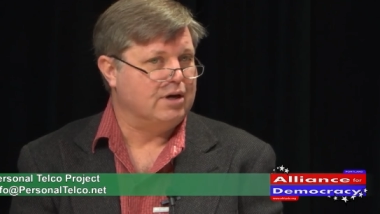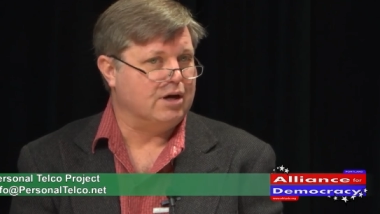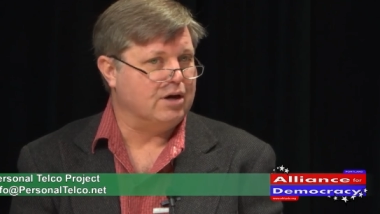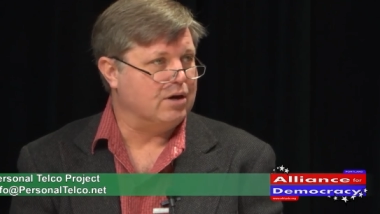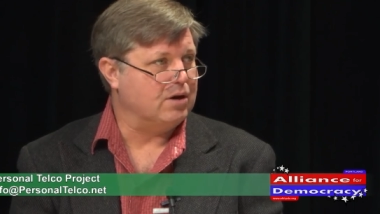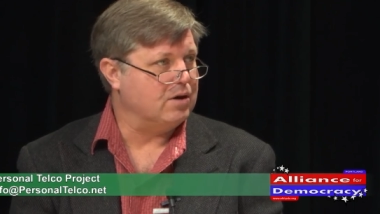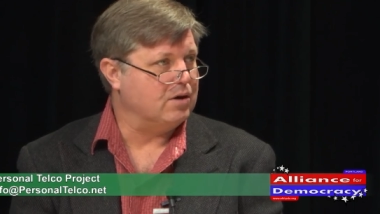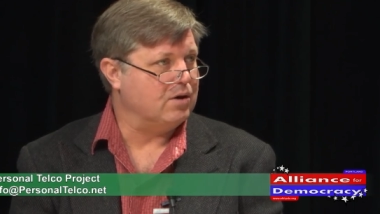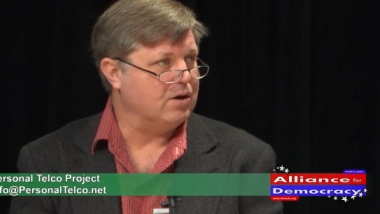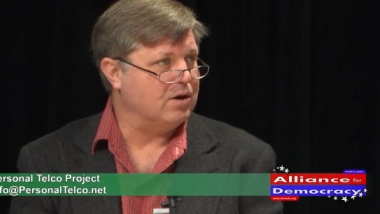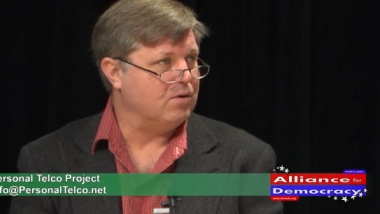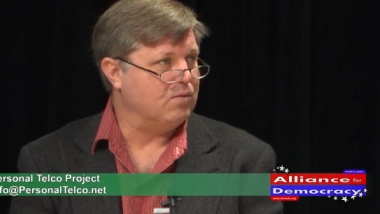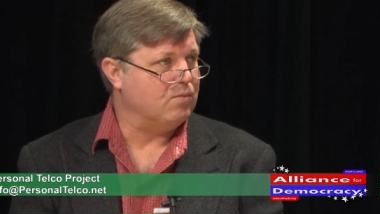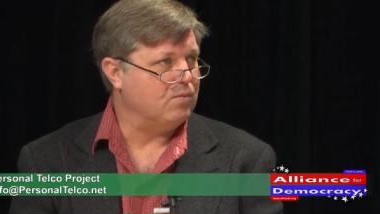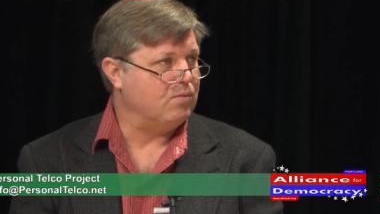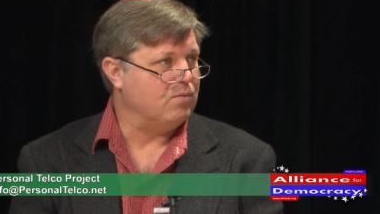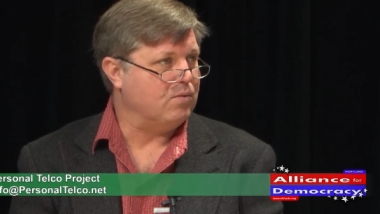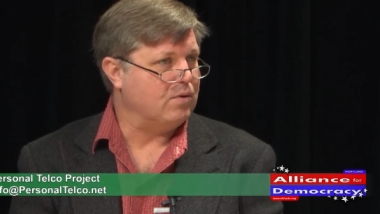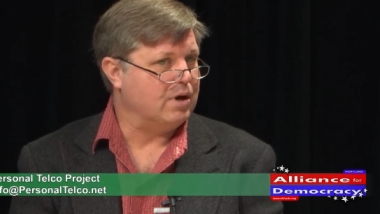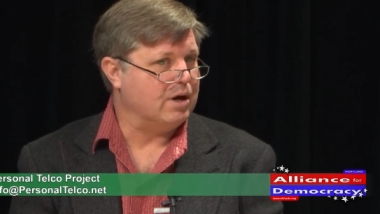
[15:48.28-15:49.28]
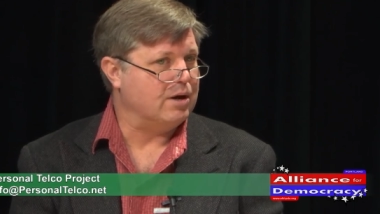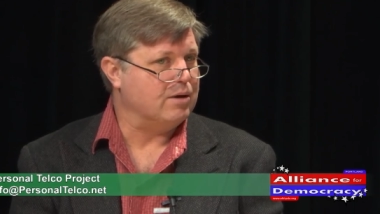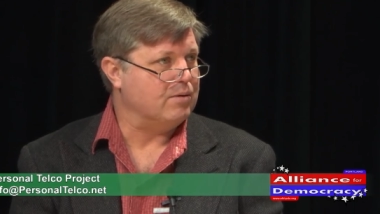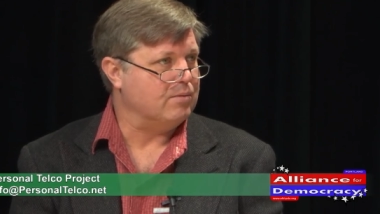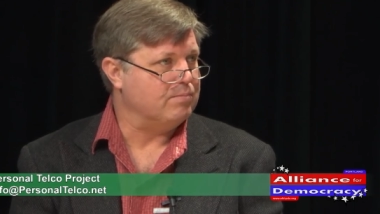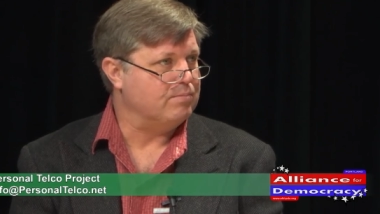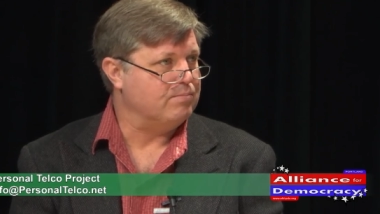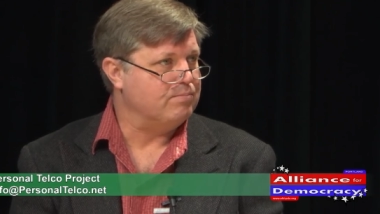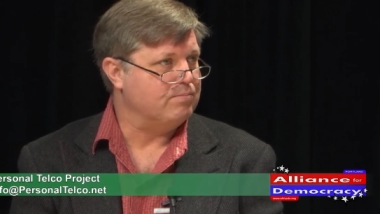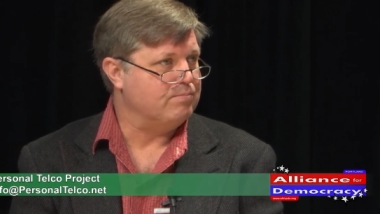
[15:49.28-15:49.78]
uh, a,
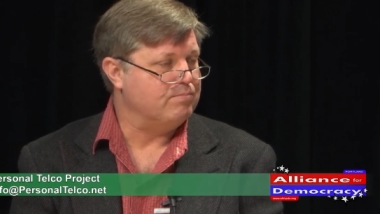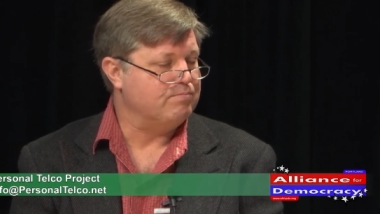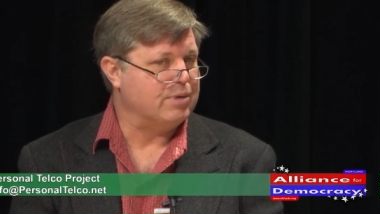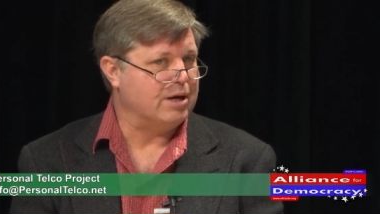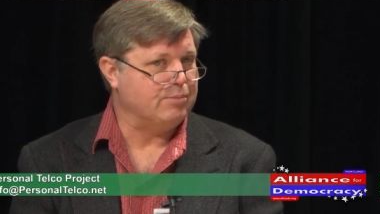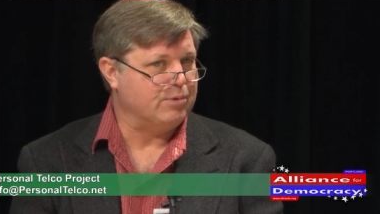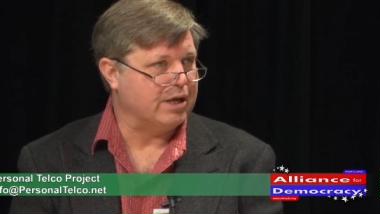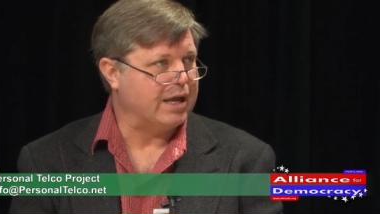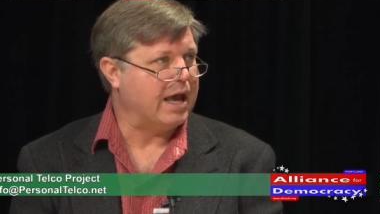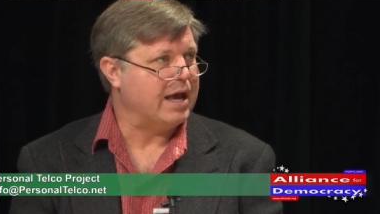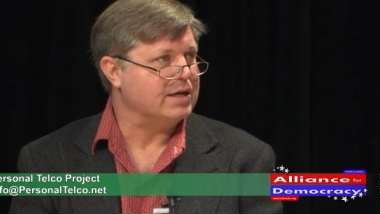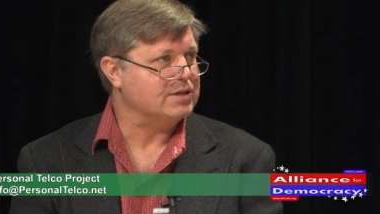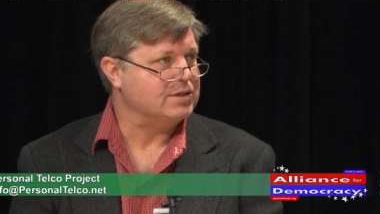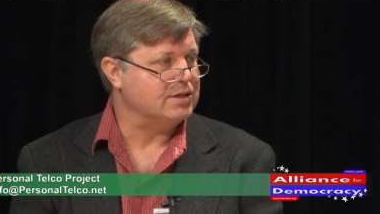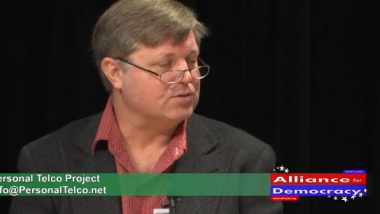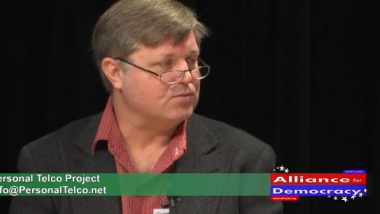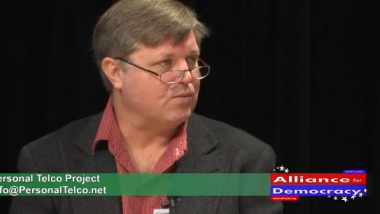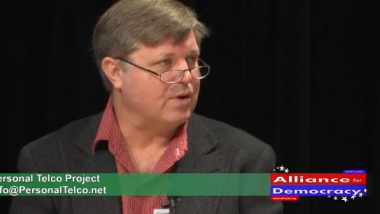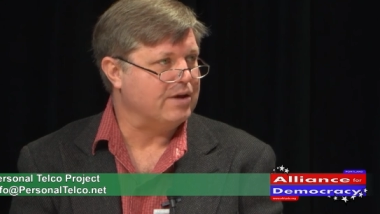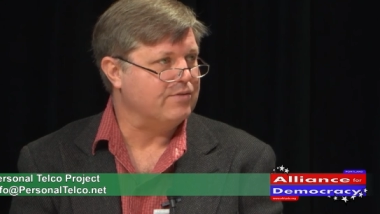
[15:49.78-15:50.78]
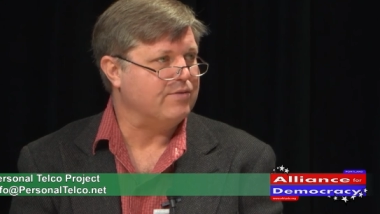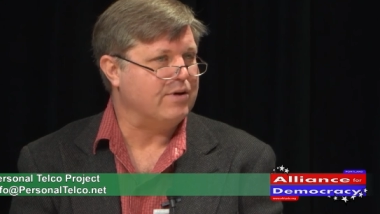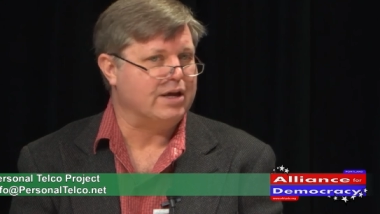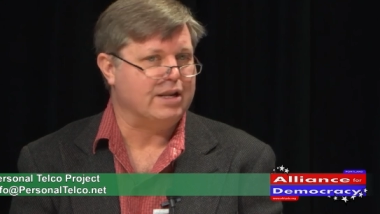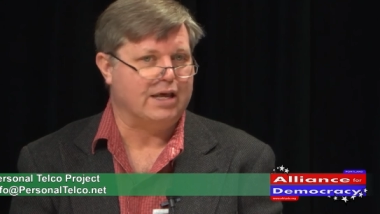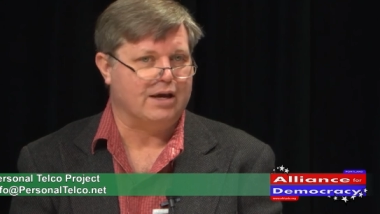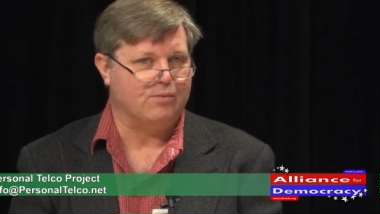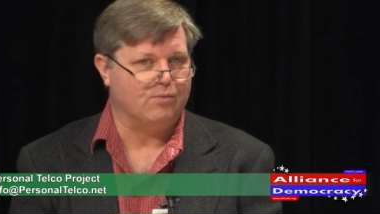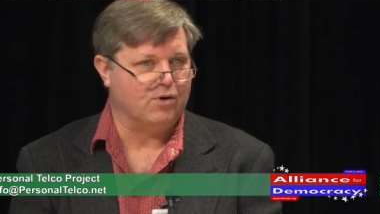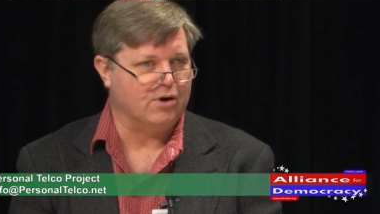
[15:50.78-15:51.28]
a public access Wi-Fi
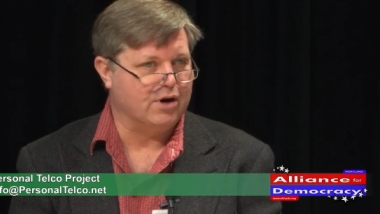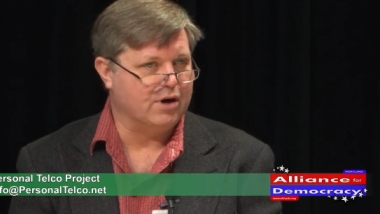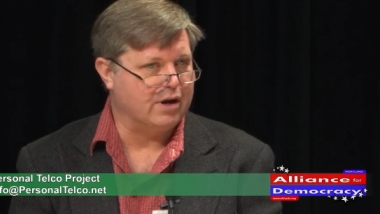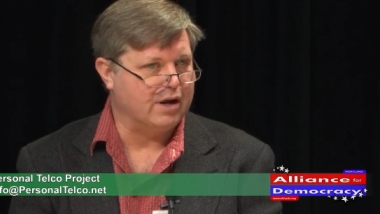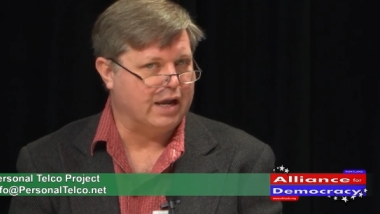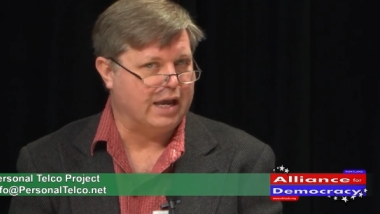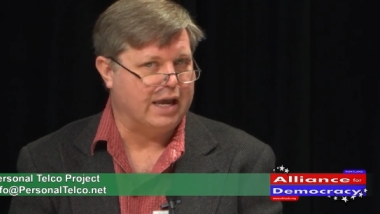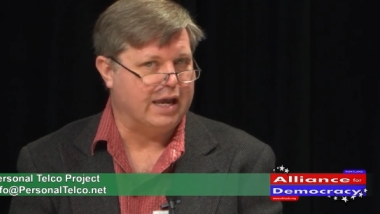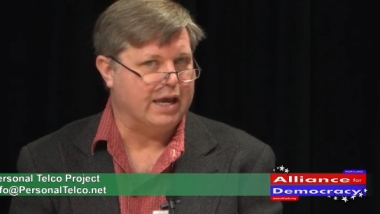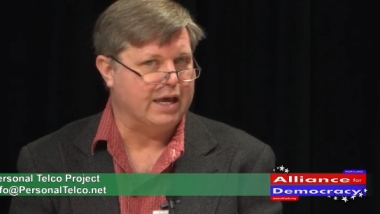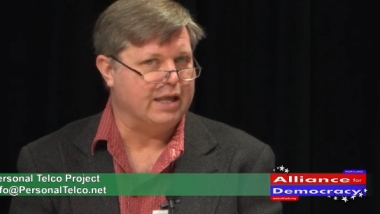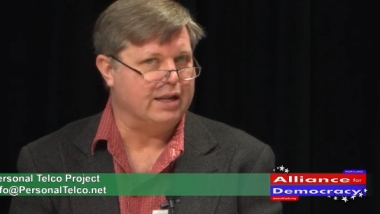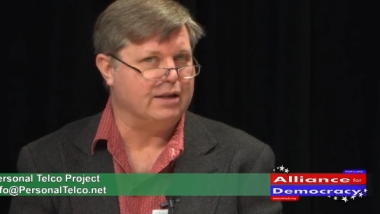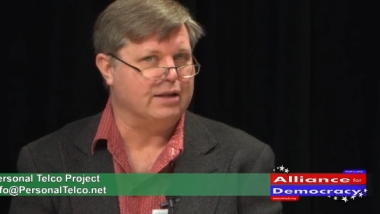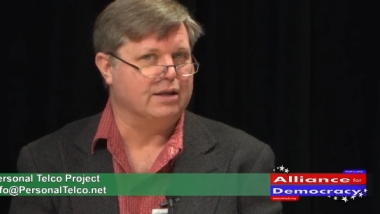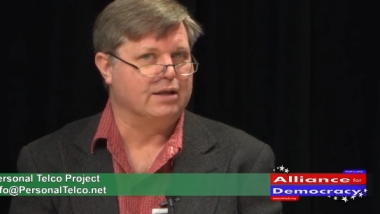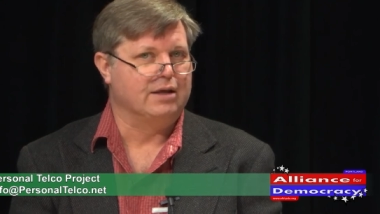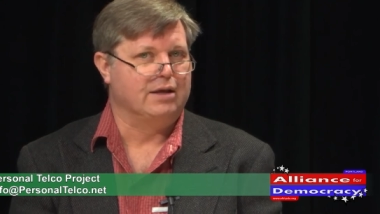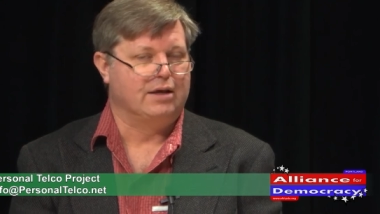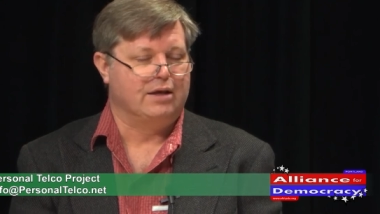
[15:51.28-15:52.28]
network, and